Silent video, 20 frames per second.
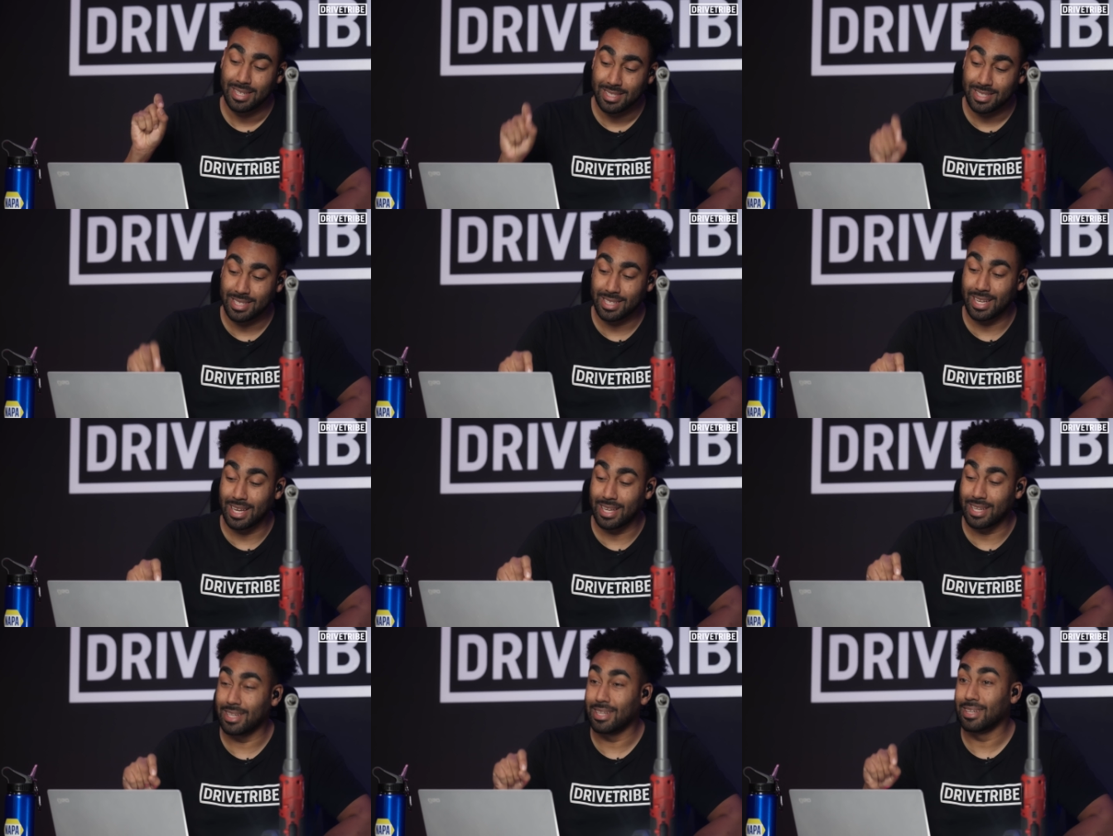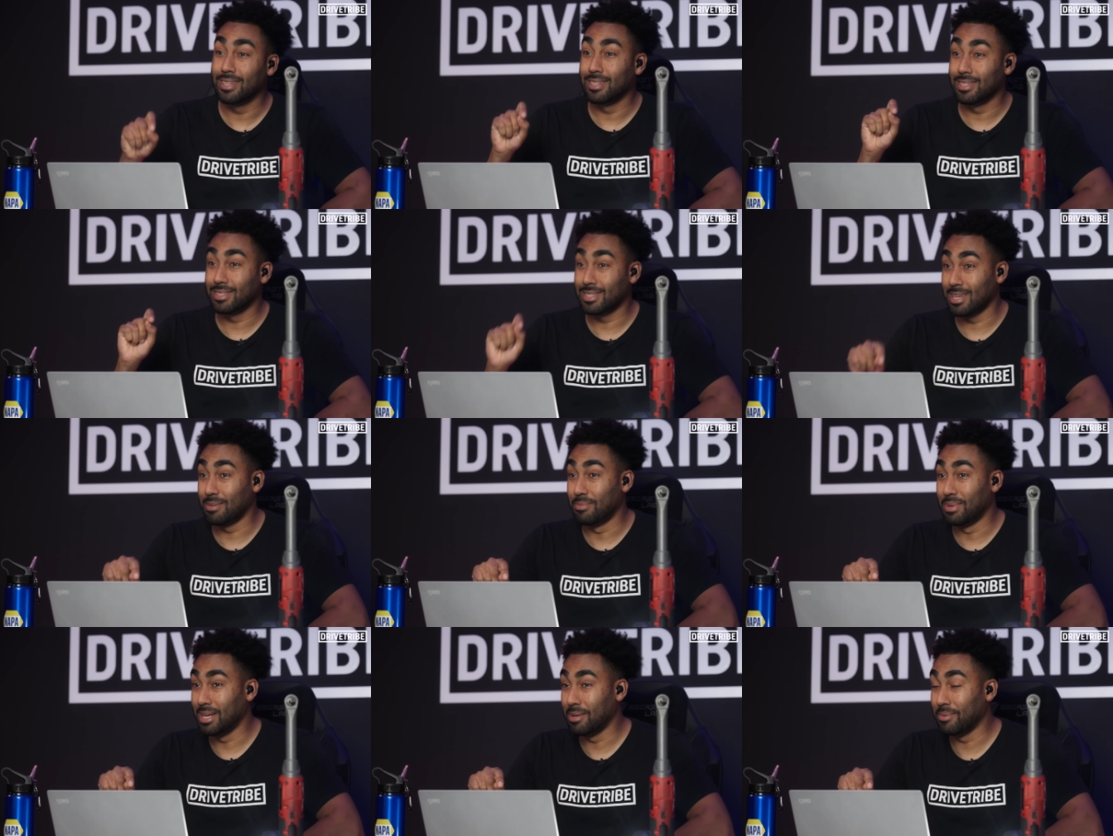to get the
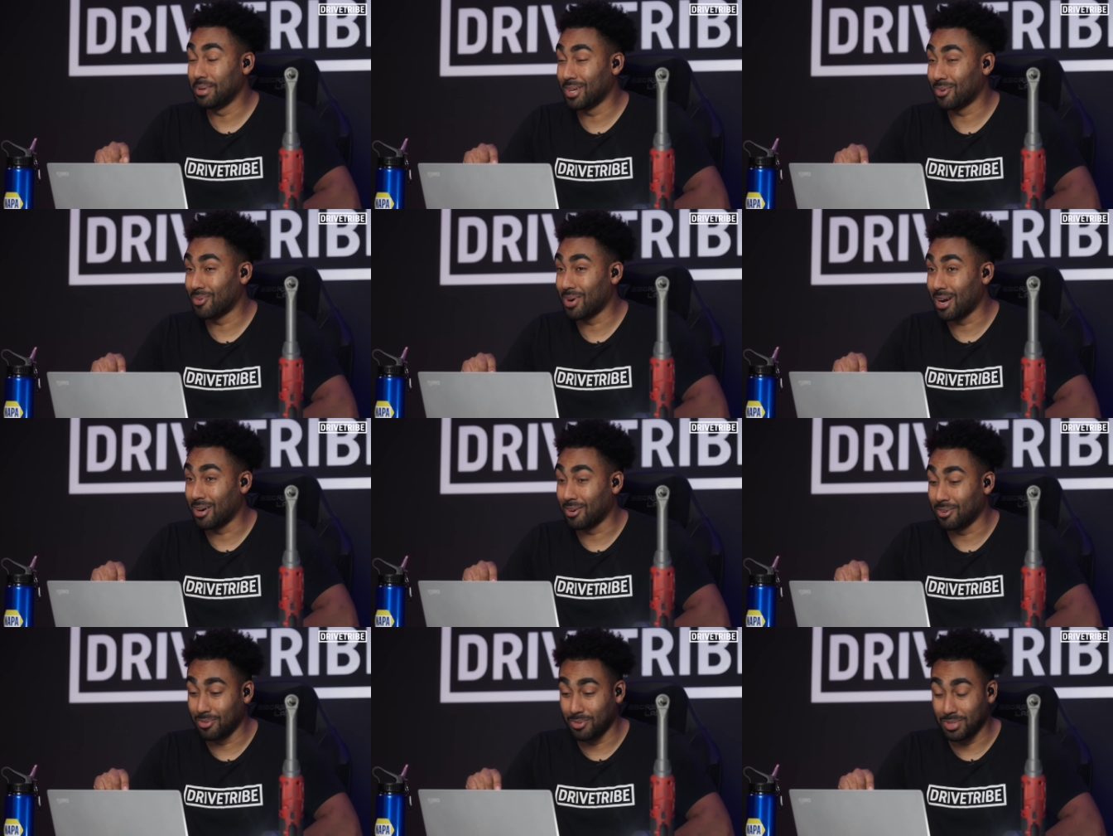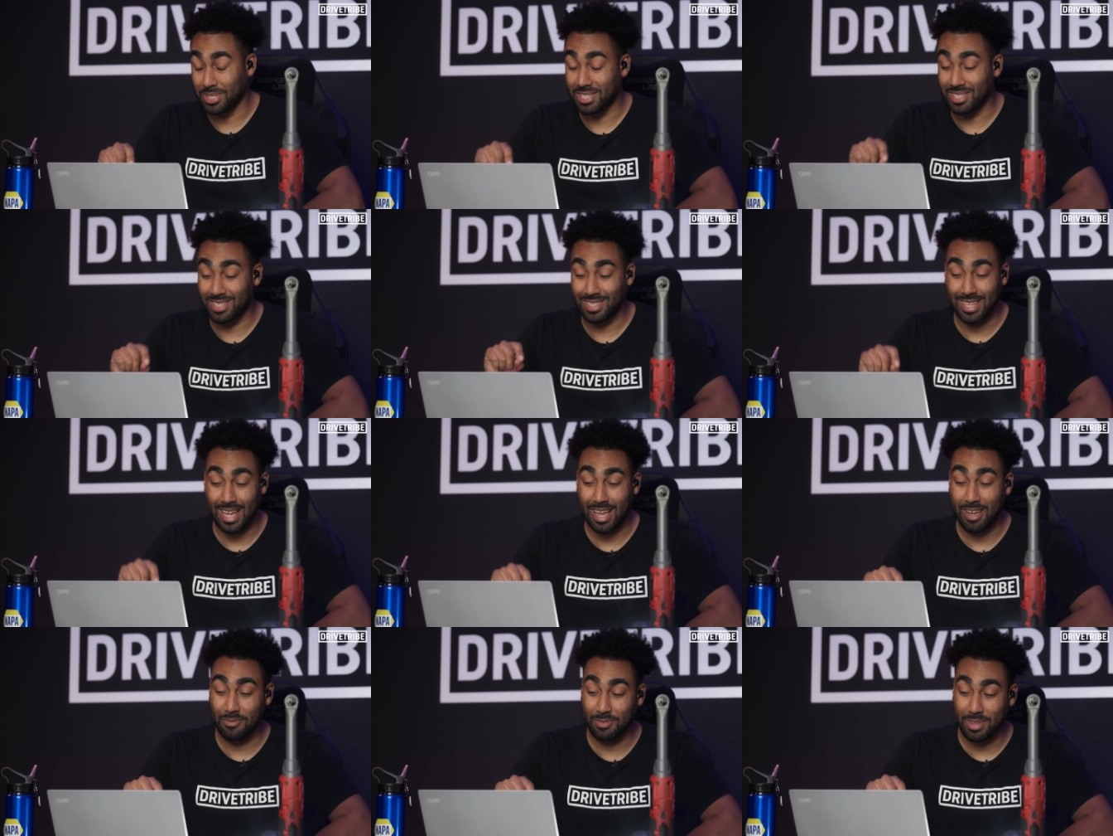10mm out, which has
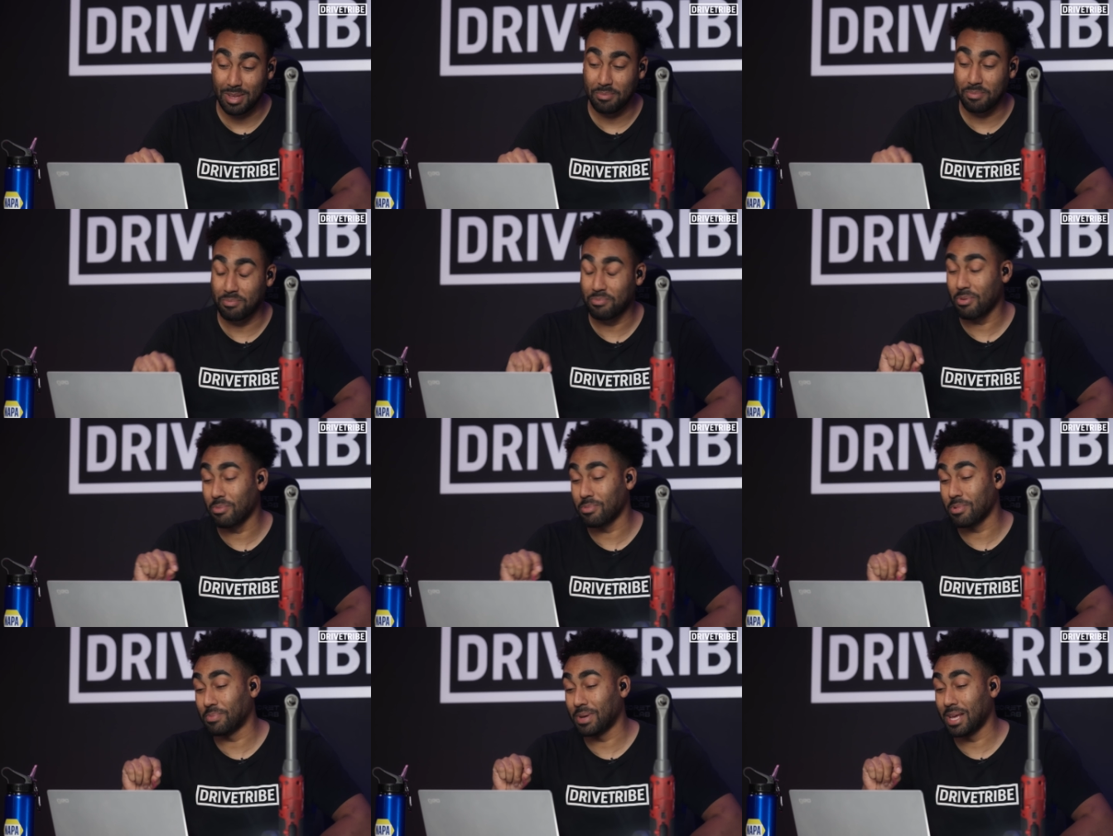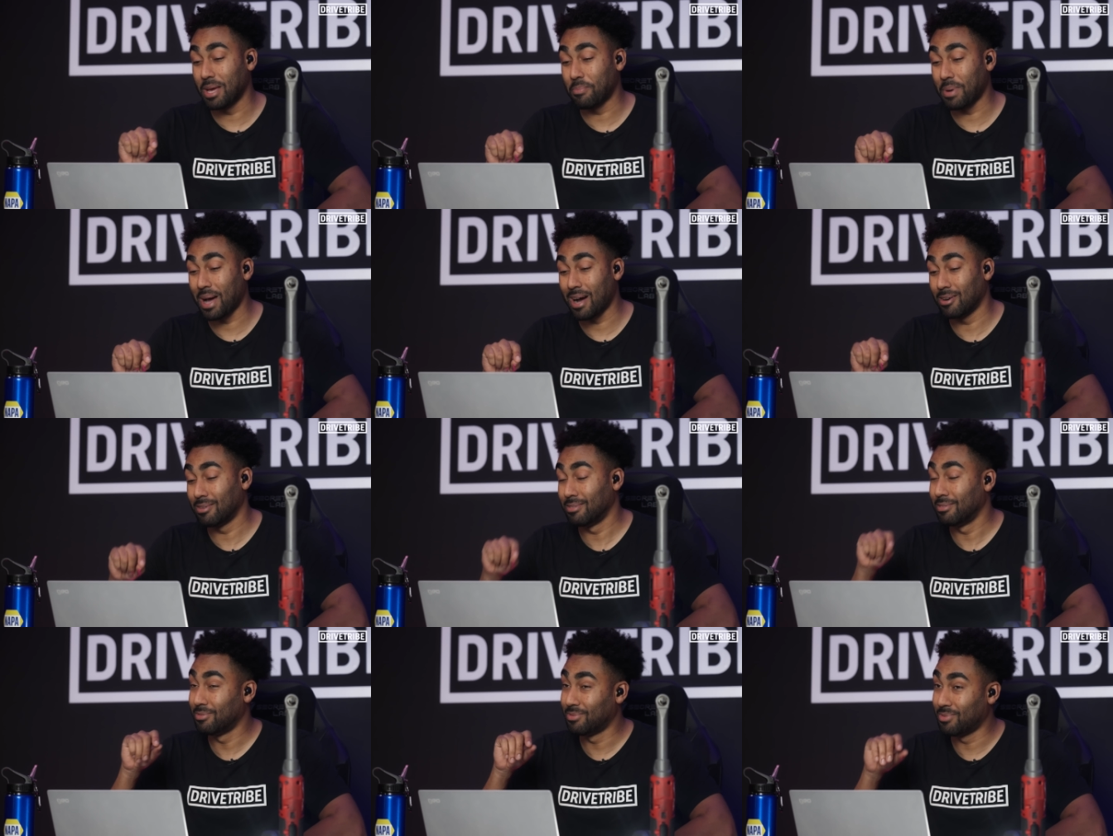saved him probably
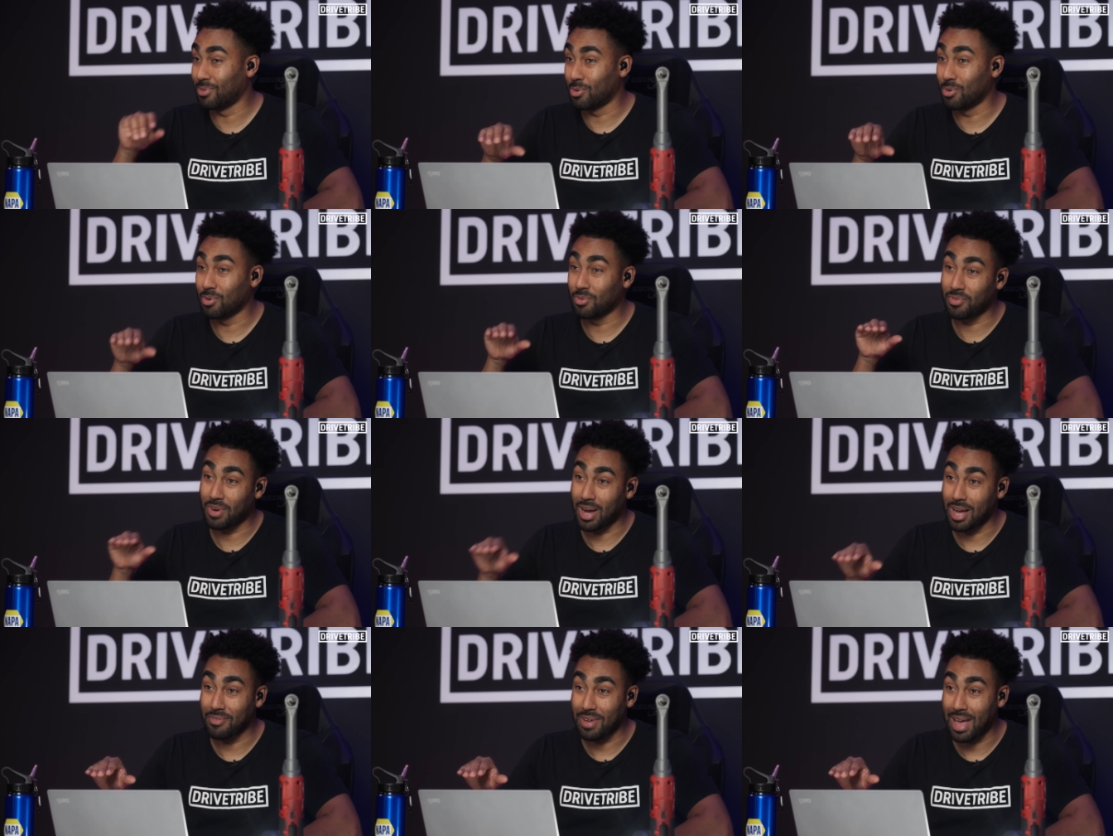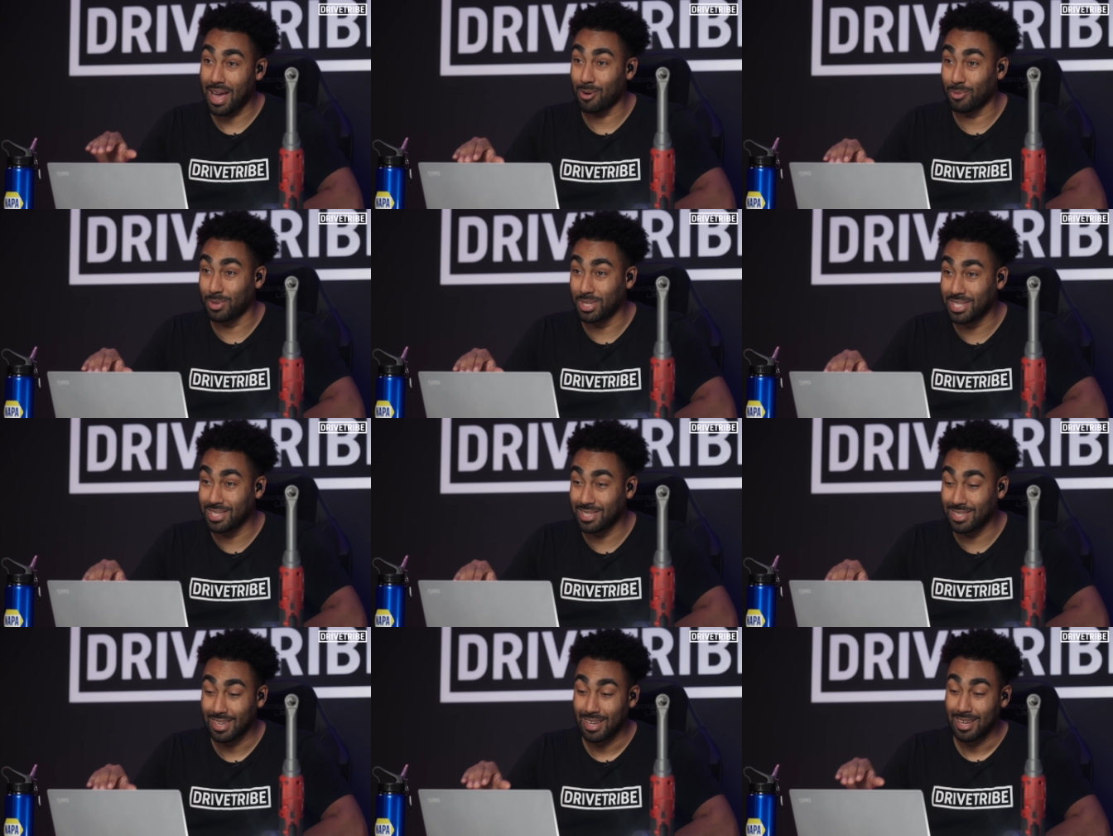about 4 or 5
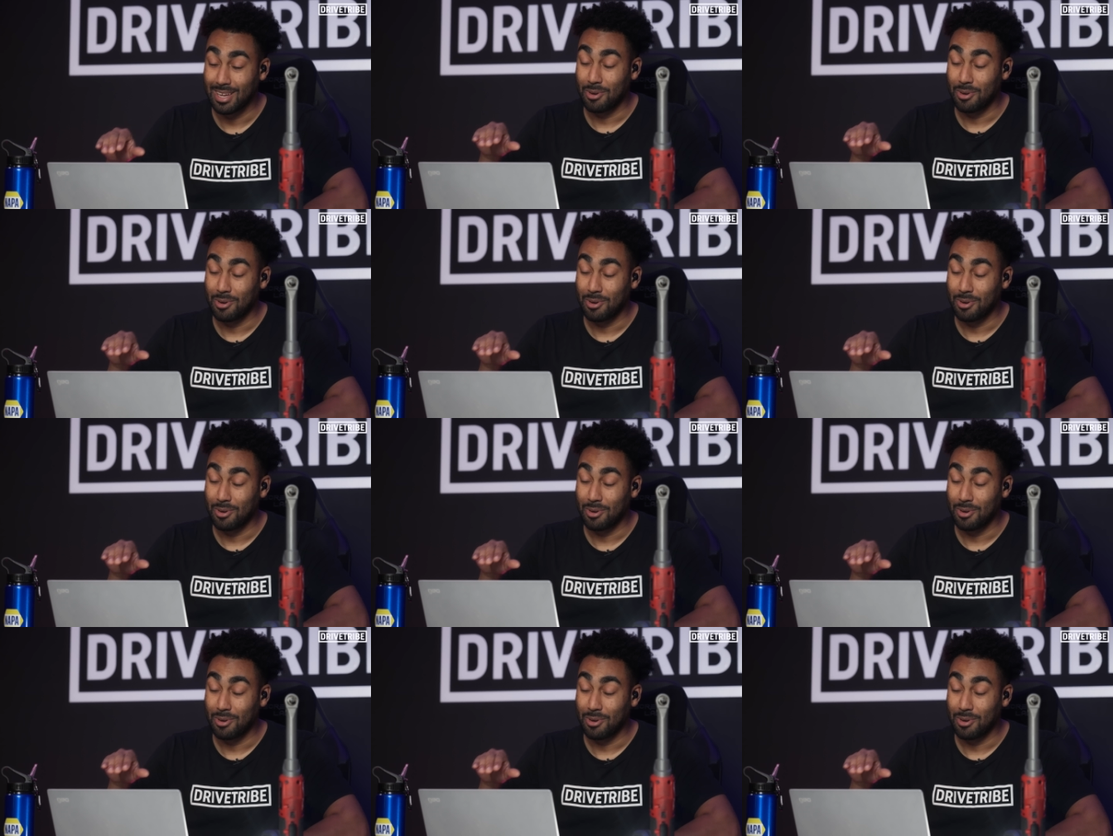hours